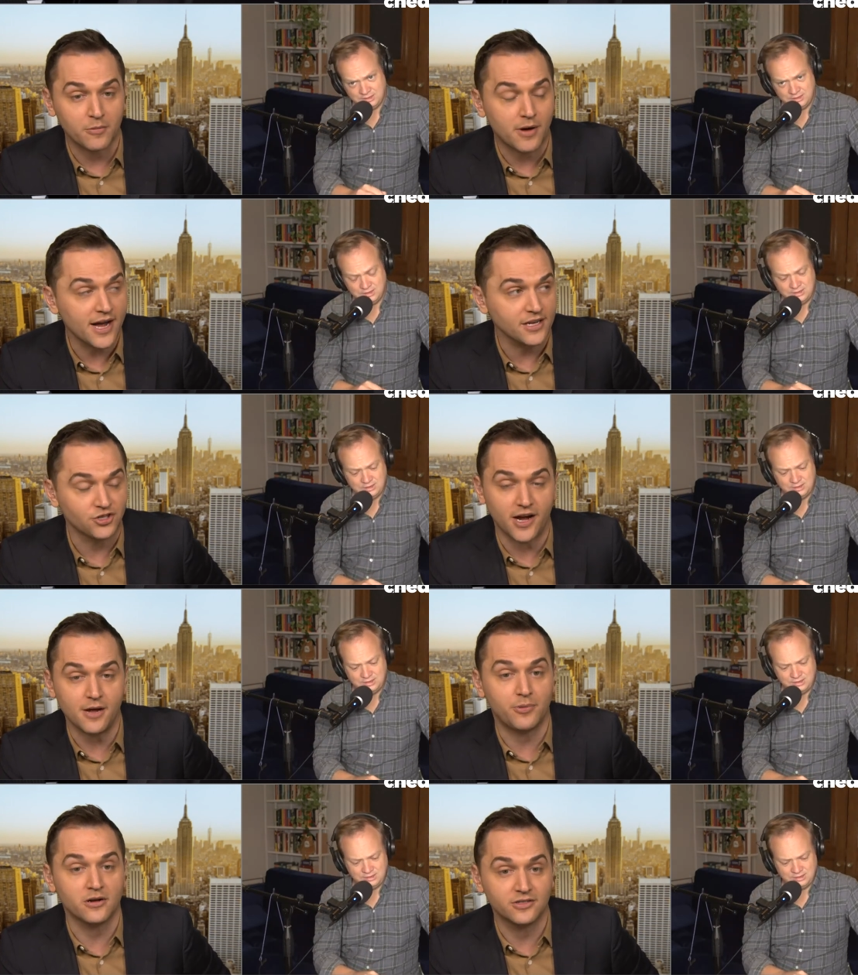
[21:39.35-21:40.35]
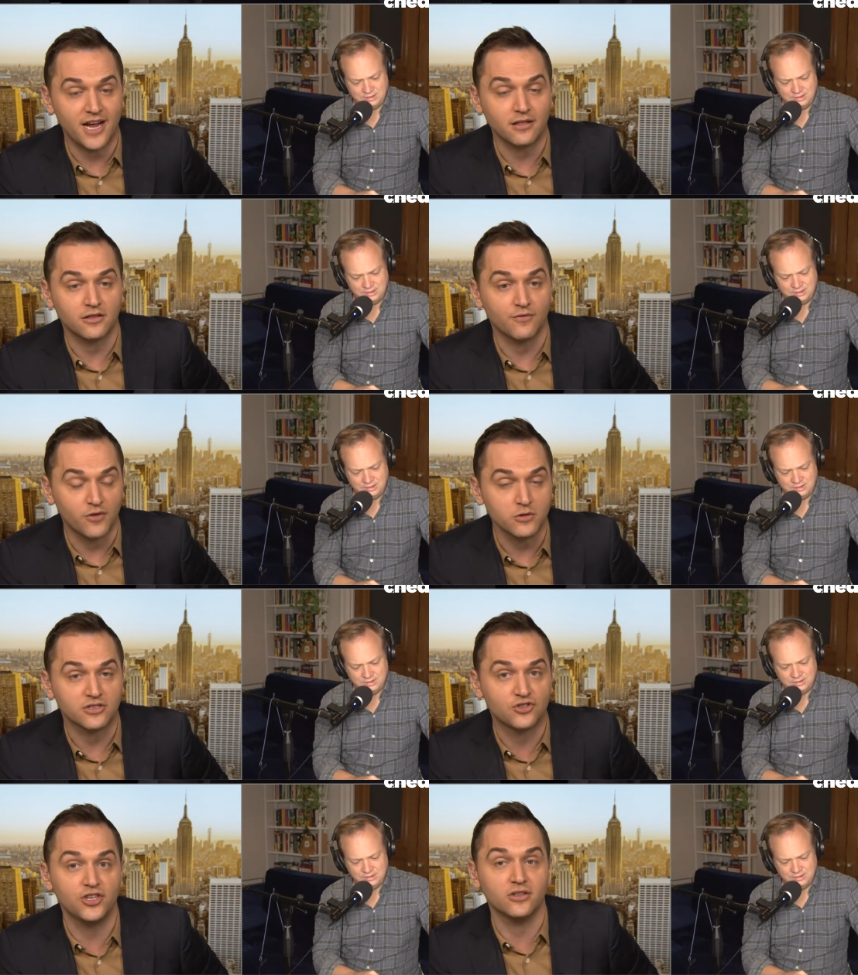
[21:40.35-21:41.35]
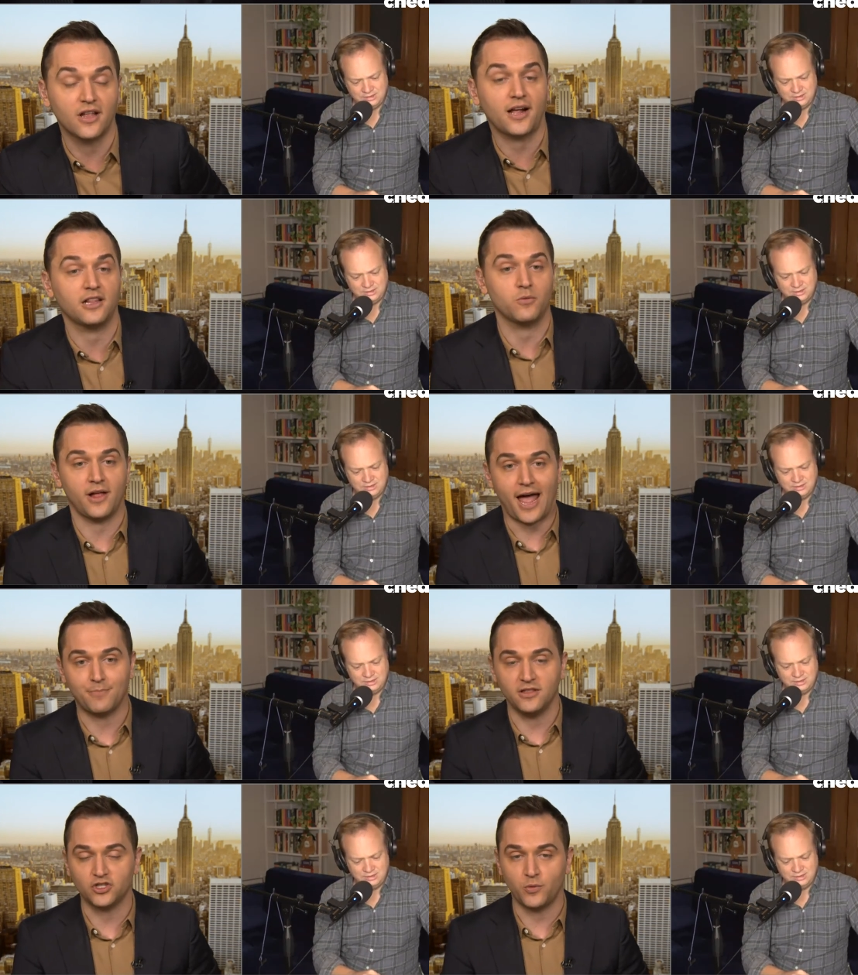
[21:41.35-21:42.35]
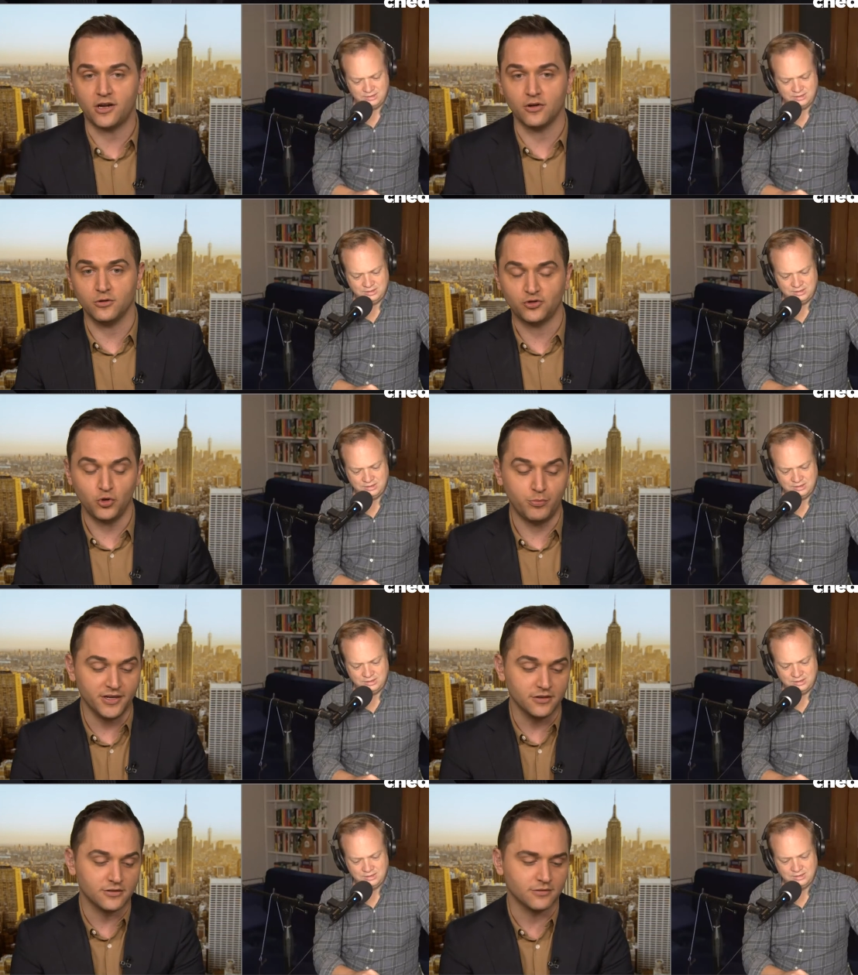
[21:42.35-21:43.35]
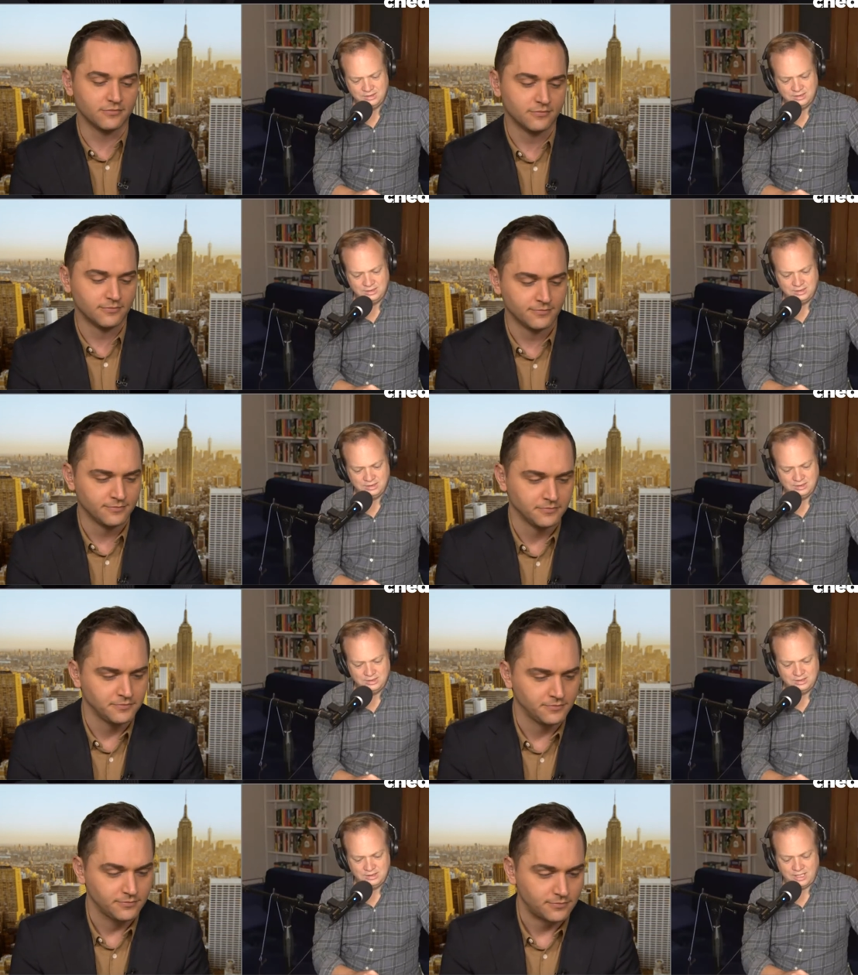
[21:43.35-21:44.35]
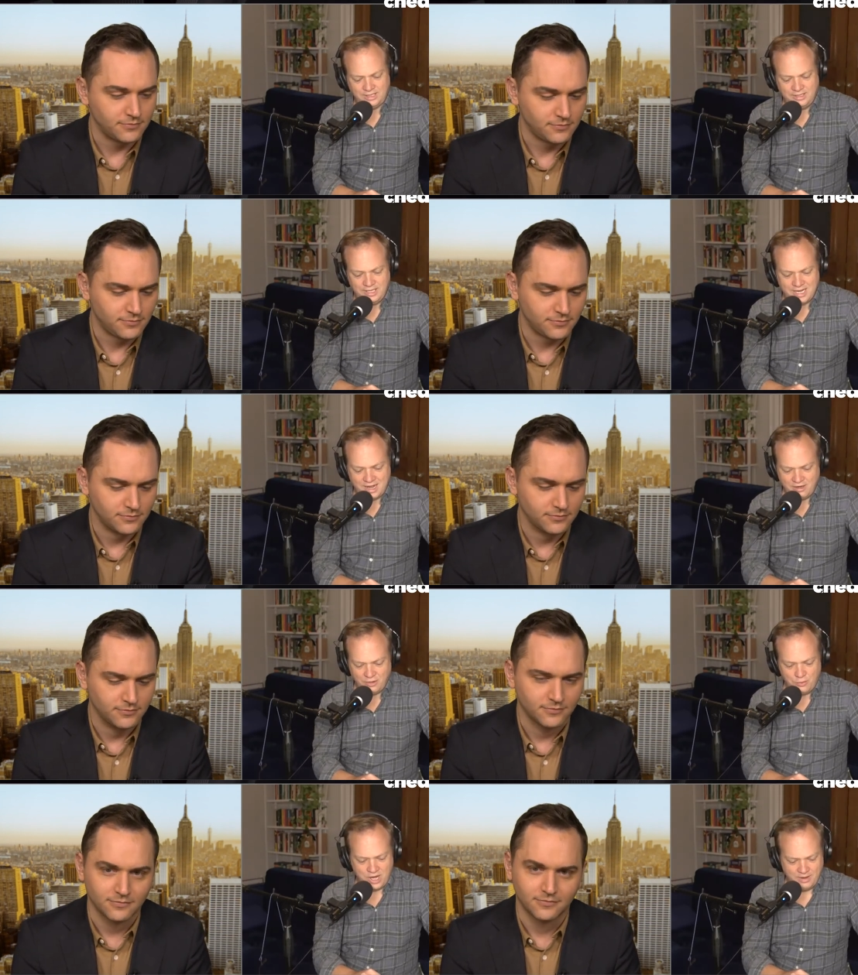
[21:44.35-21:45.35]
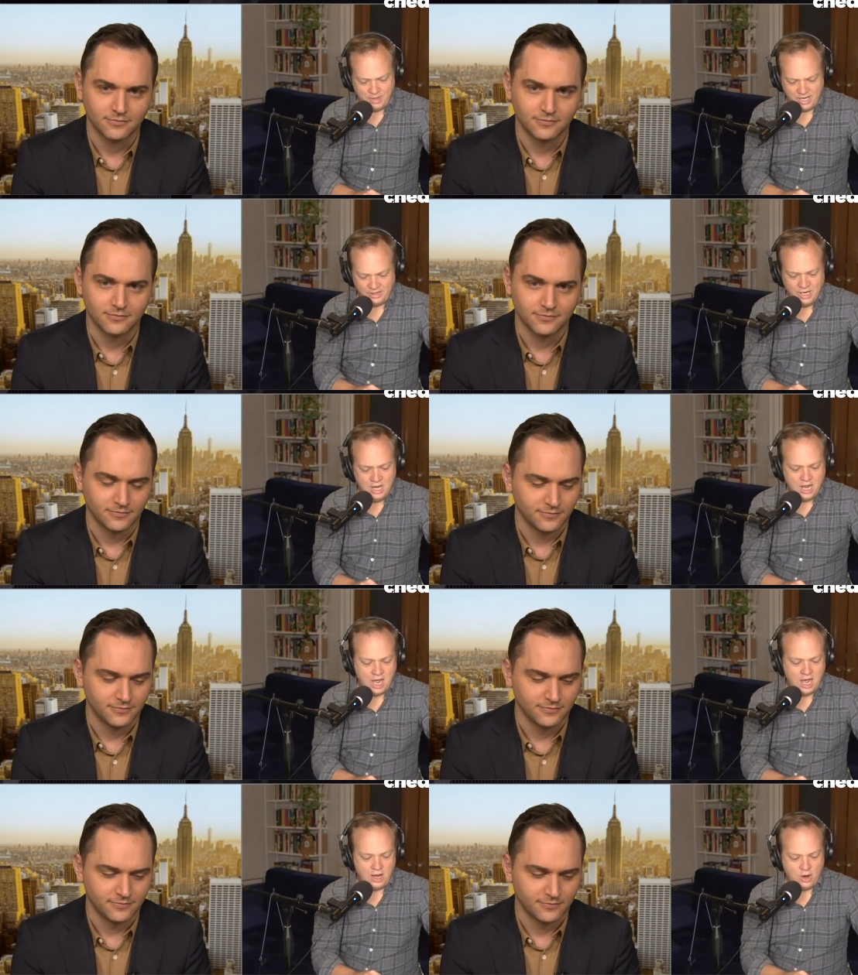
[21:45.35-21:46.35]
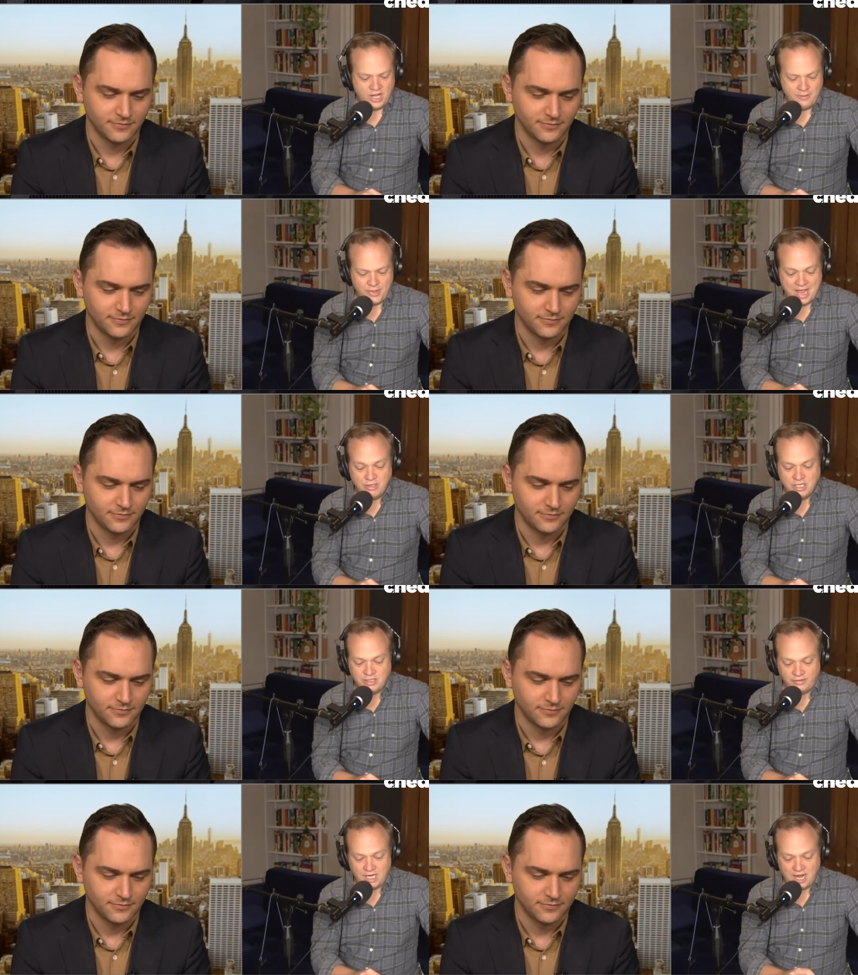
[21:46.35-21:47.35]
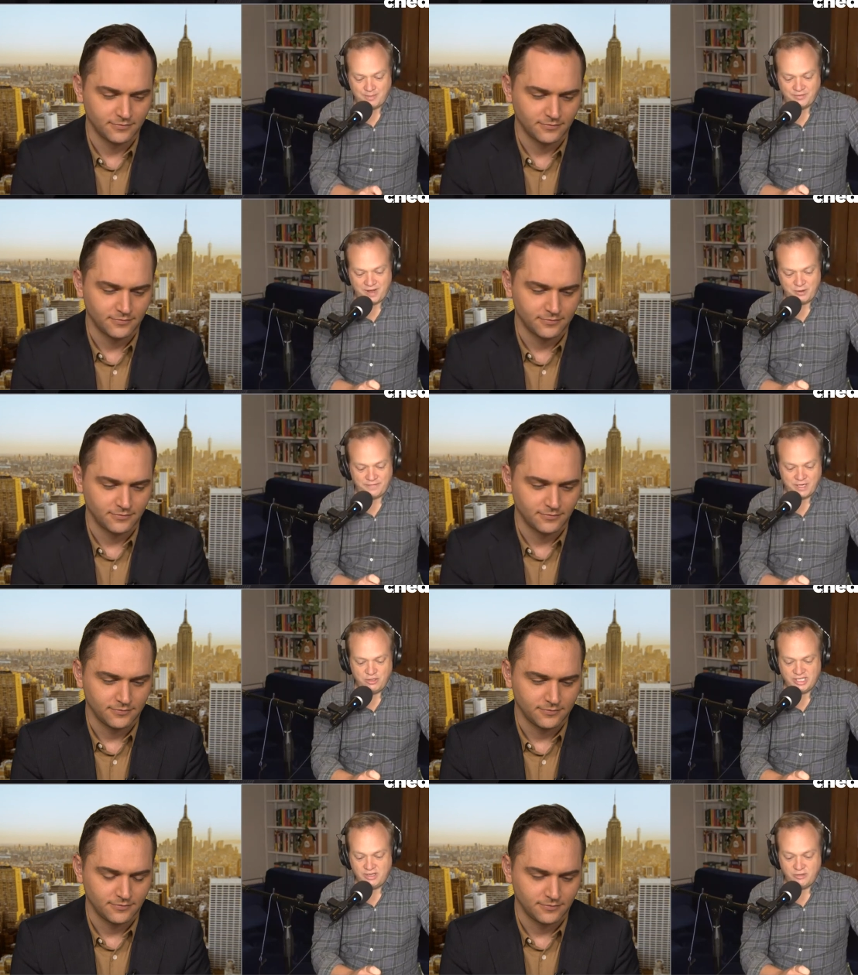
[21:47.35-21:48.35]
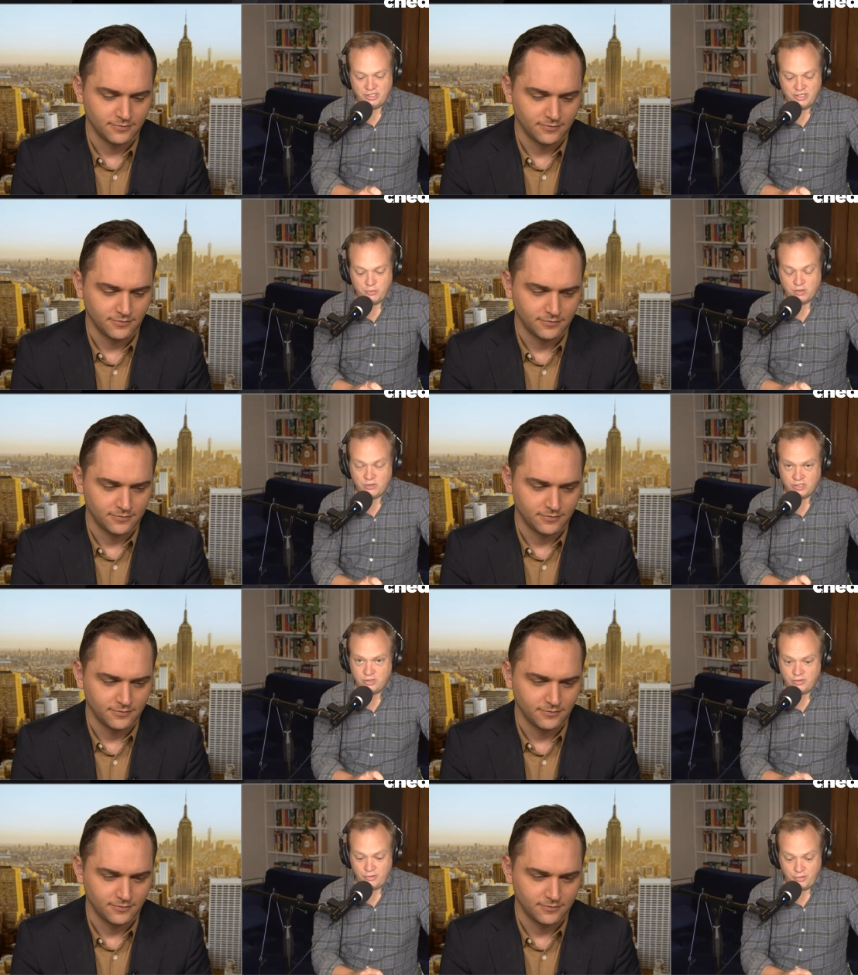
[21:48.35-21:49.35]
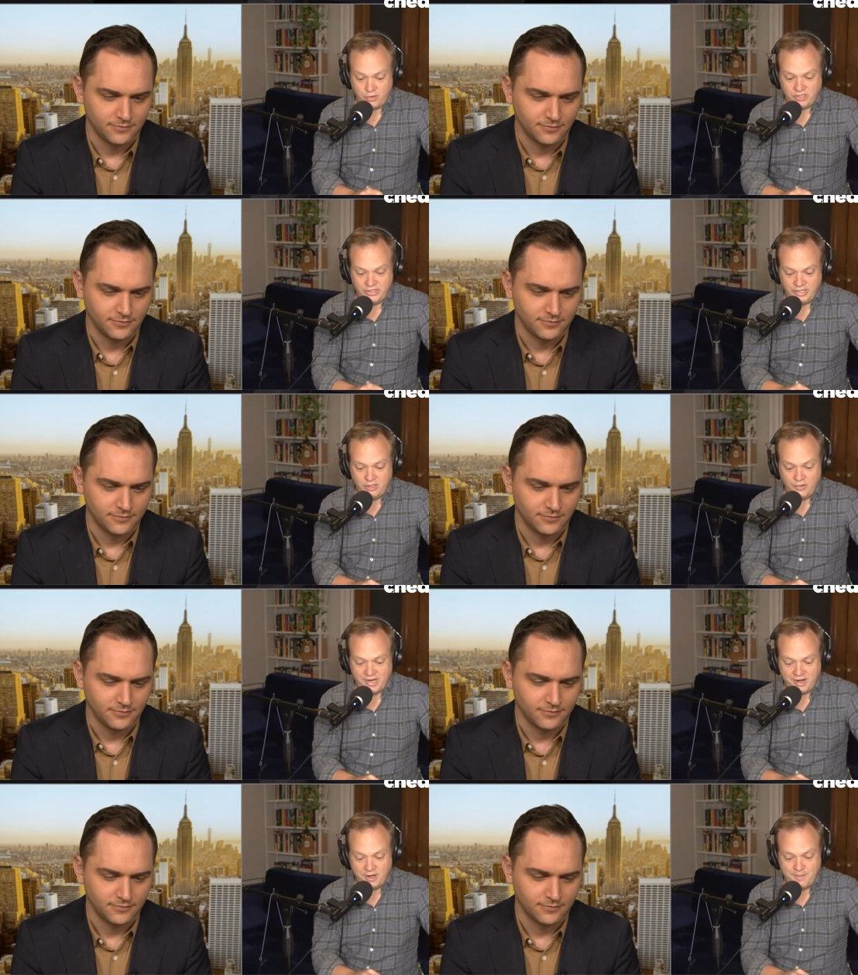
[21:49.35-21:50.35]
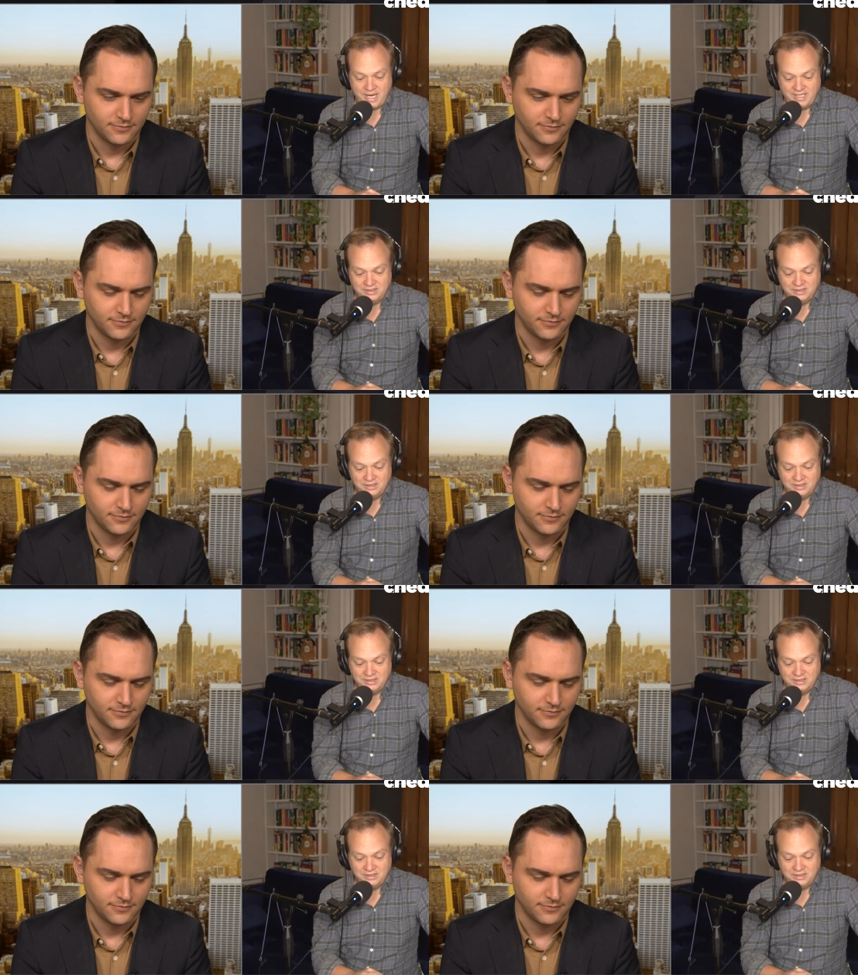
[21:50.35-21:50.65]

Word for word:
Speaker 1: Pramila Jayapal, saying that the vote still likely will happen this week on those two bills. God, get out of
Speaker 2: the way, man. Uh, okay, thousands of cops, firefighters, and other city workers here in New York City going on unpaid